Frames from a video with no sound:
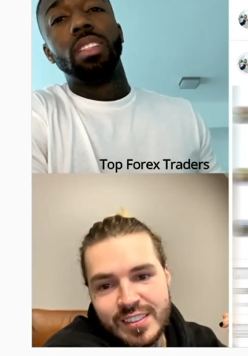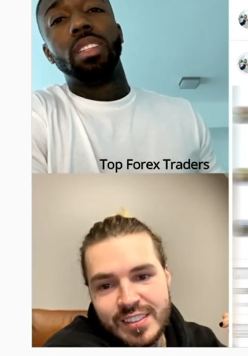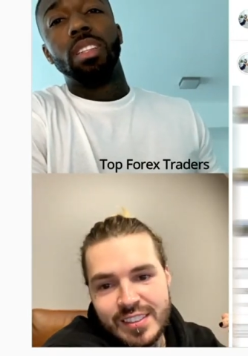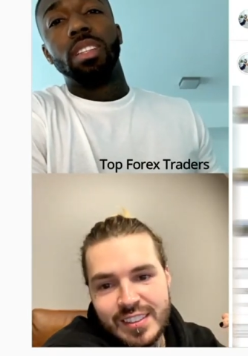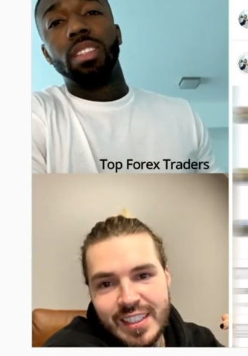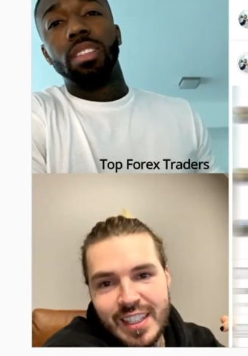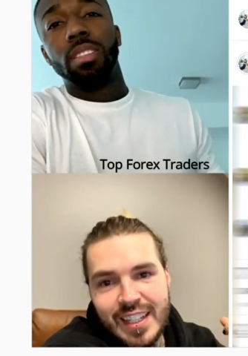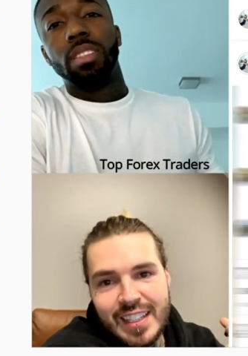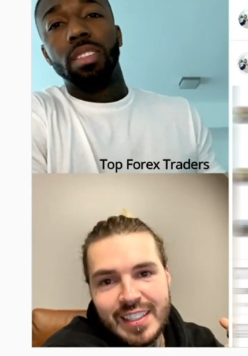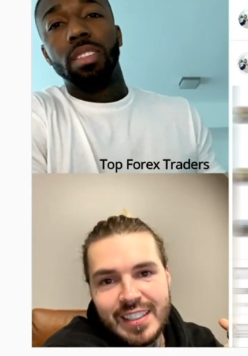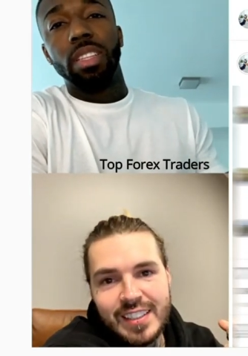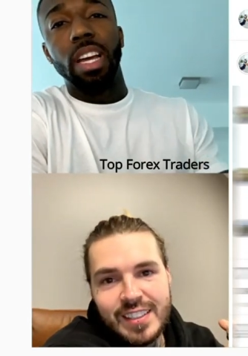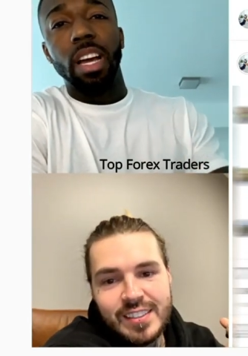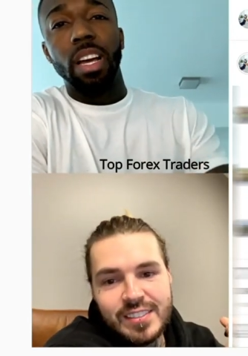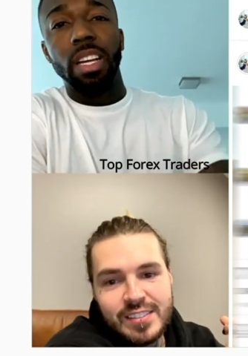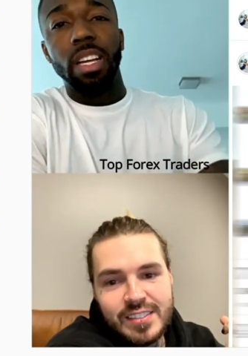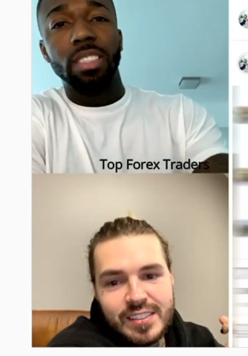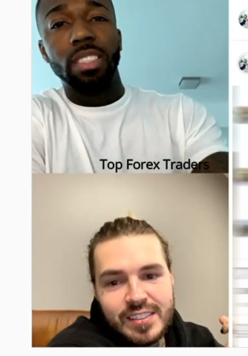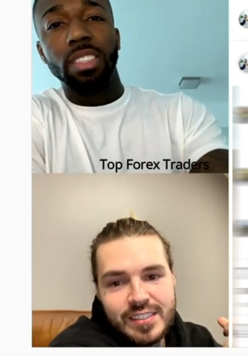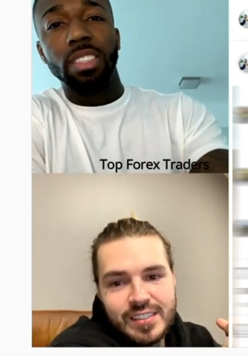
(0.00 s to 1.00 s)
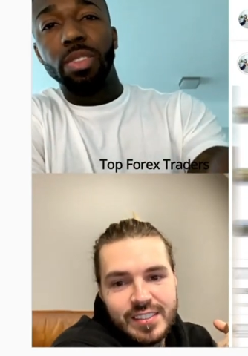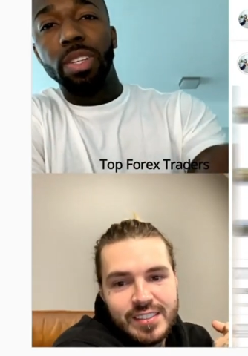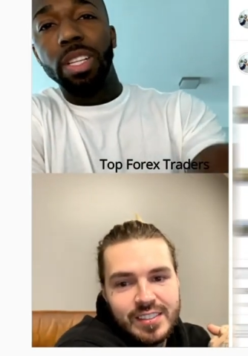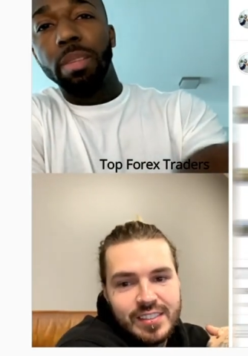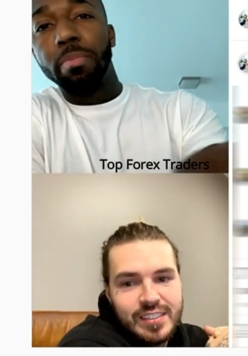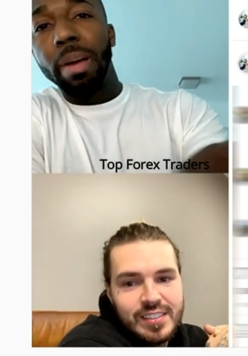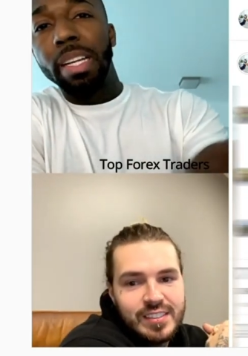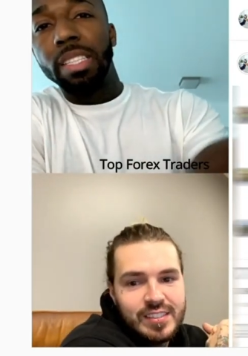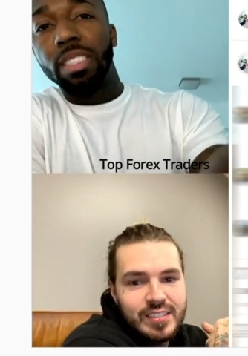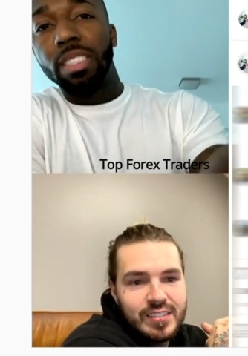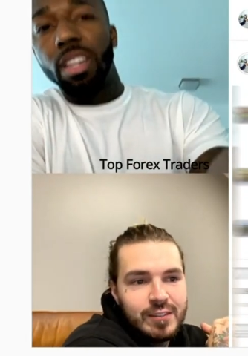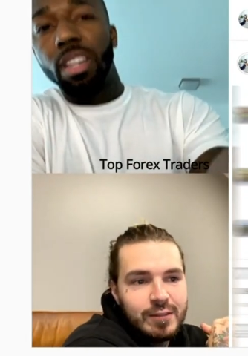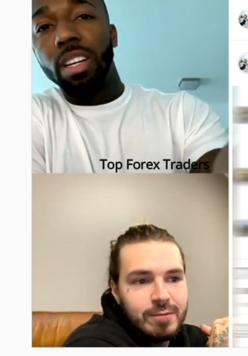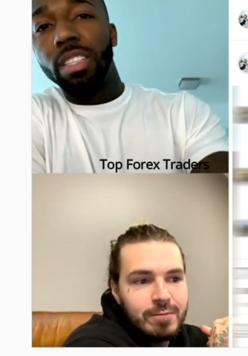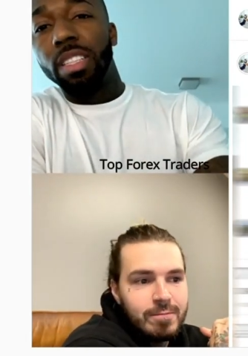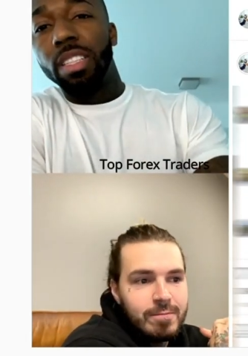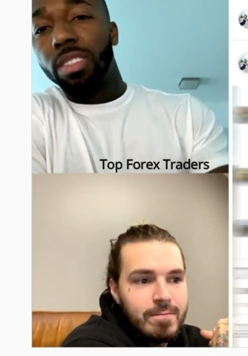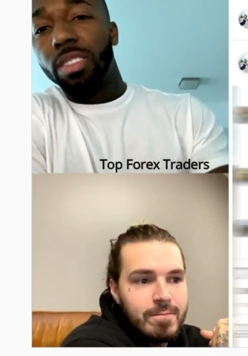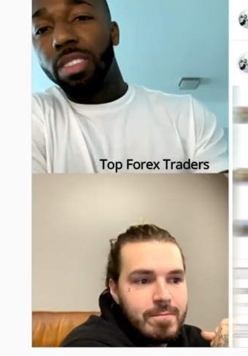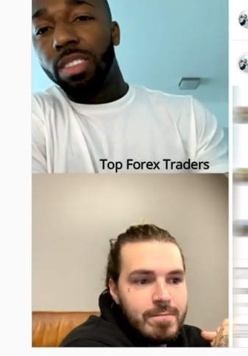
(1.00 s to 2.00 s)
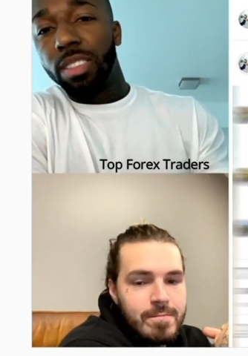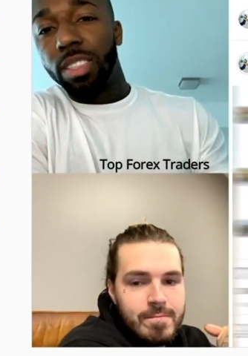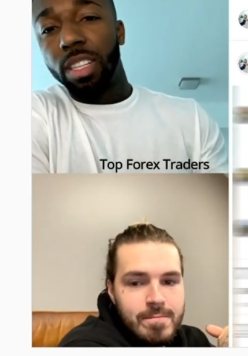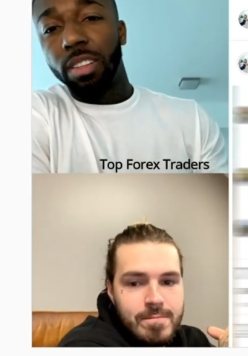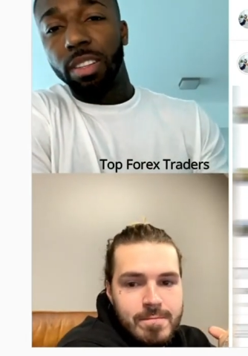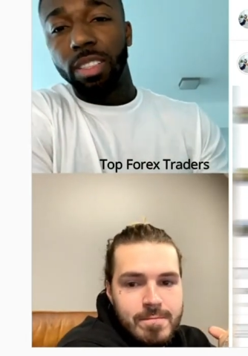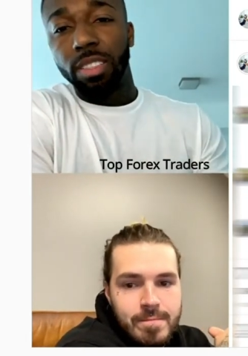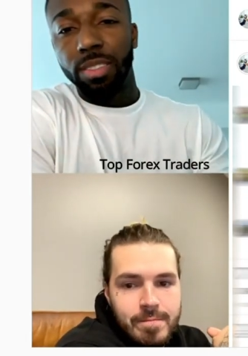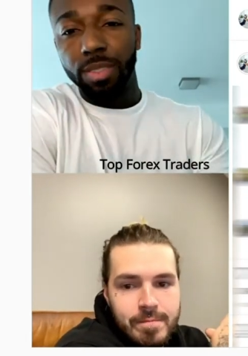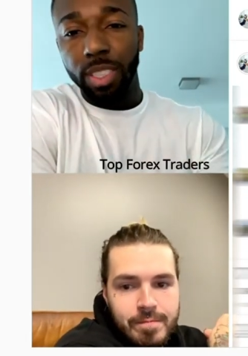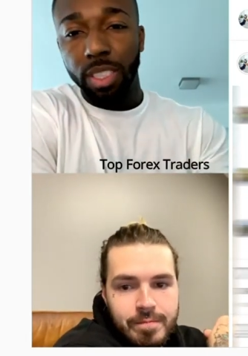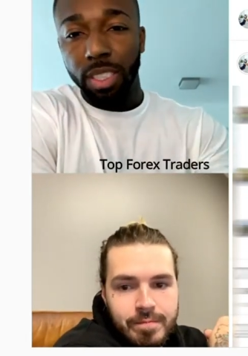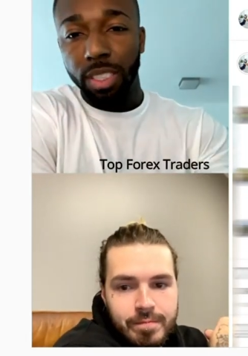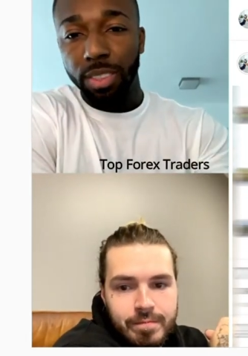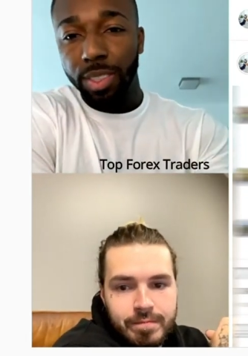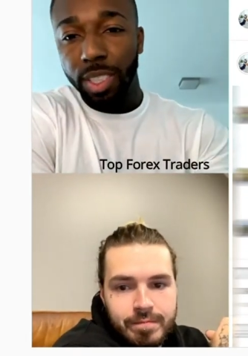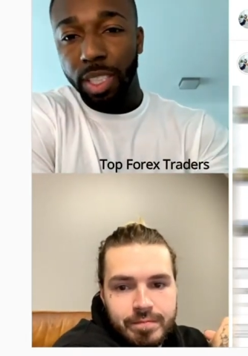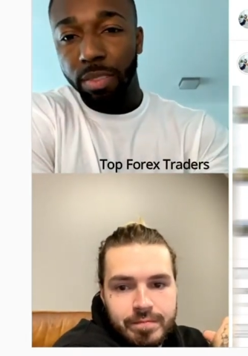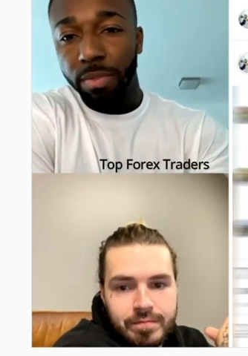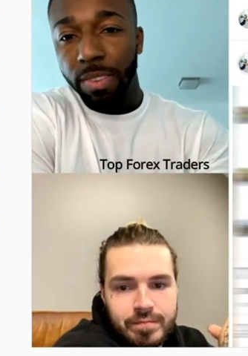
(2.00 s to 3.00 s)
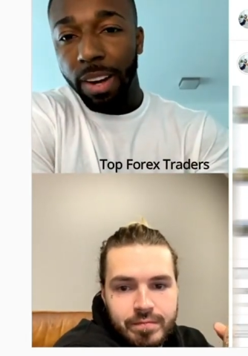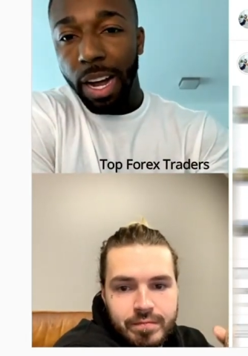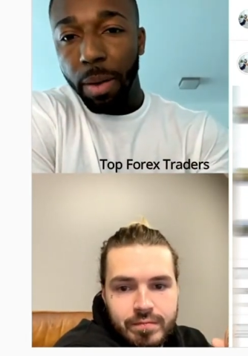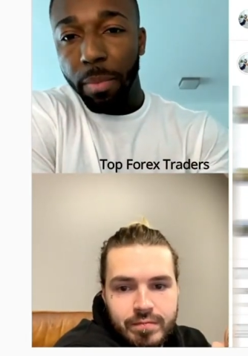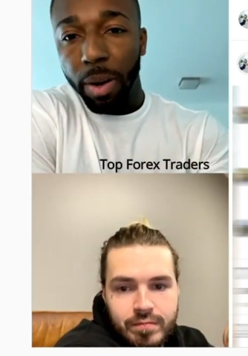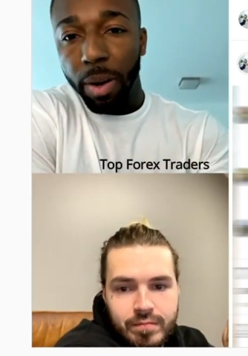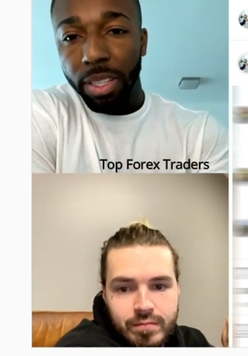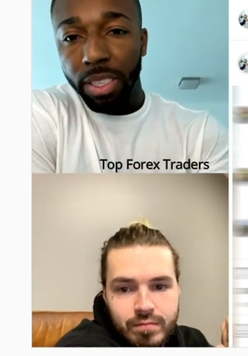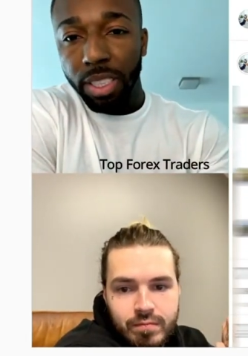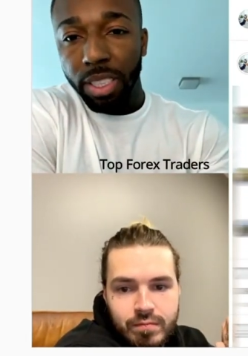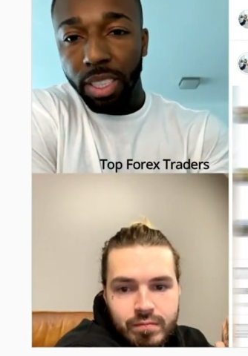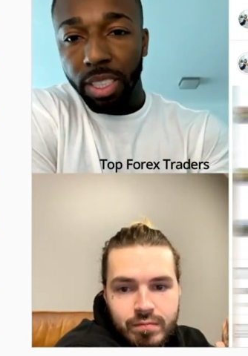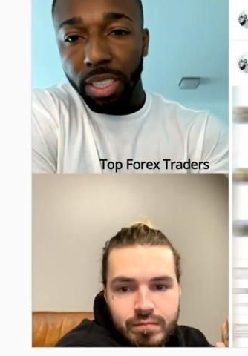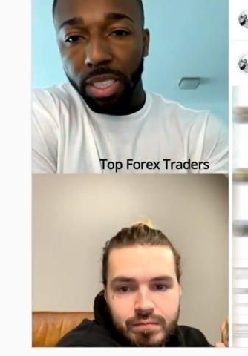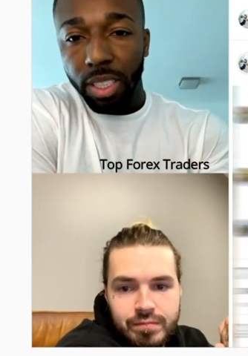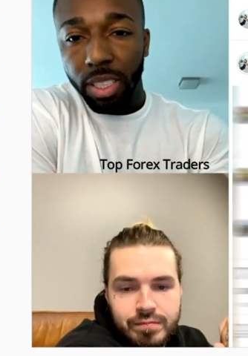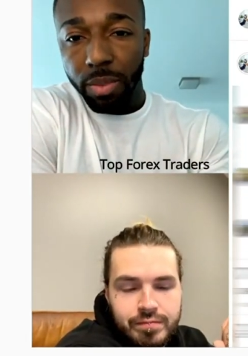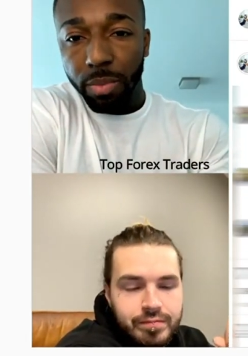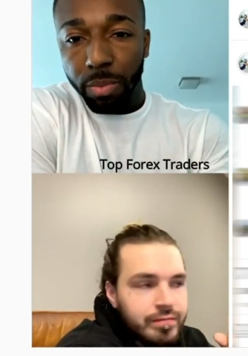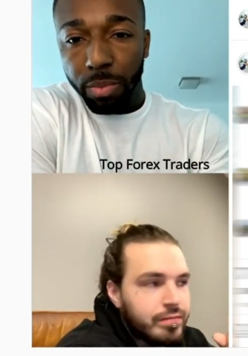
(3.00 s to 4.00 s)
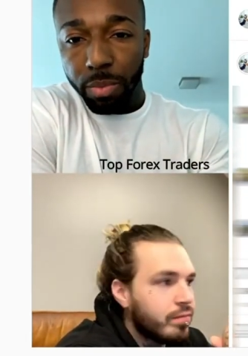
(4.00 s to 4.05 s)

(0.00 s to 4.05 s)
Speaker 1: So, yeah, it's really based on you know your, your your vibe, honestly. So